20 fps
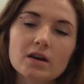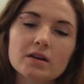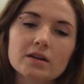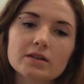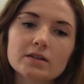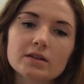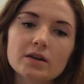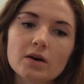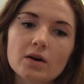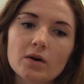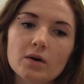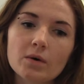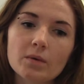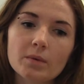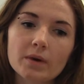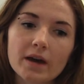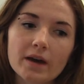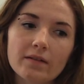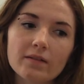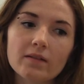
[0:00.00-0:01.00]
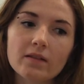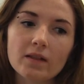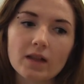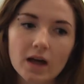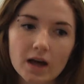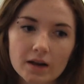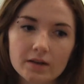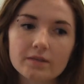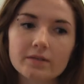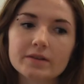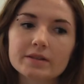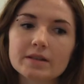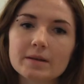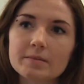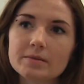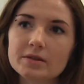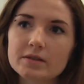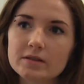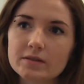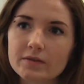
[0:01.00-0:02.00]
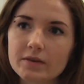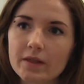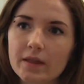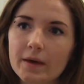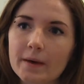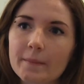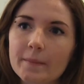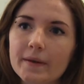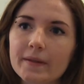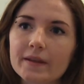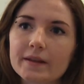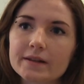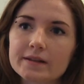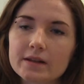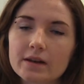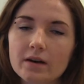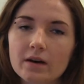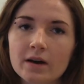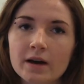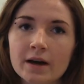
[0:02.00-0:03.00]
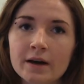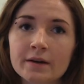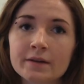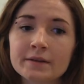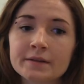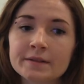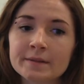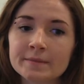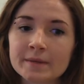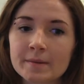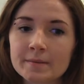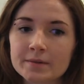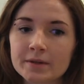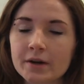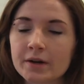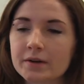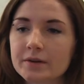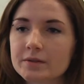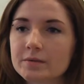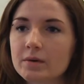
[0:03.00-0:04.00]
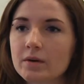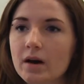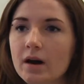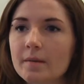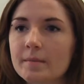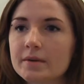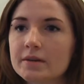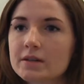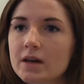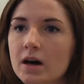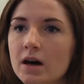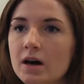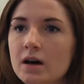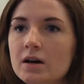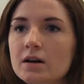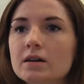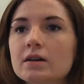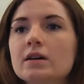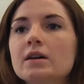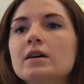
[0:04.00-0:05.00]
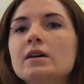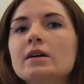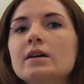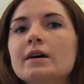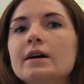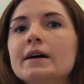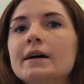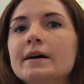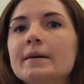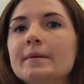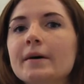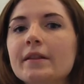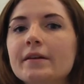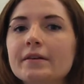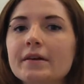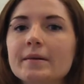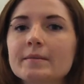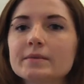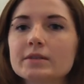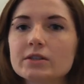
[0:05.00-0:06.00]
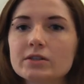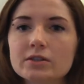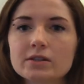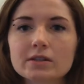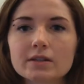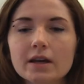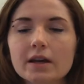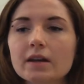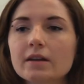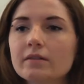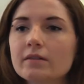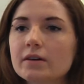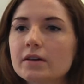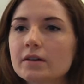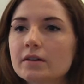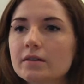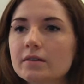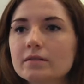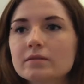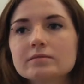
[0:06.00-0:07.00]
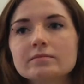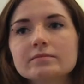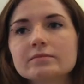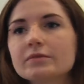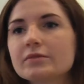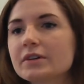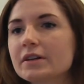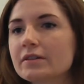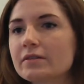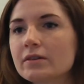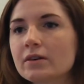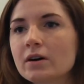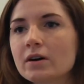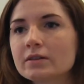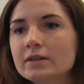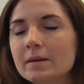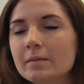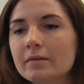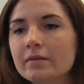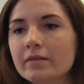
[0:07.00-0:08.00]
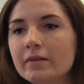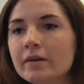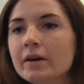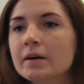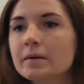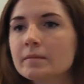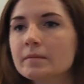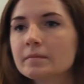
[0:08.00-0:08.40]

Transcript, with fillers: So we have a lot of receptions for them, and then uh, sometimes the artists will come and talk. Um, other times it's just kind of a free-for-all type of event.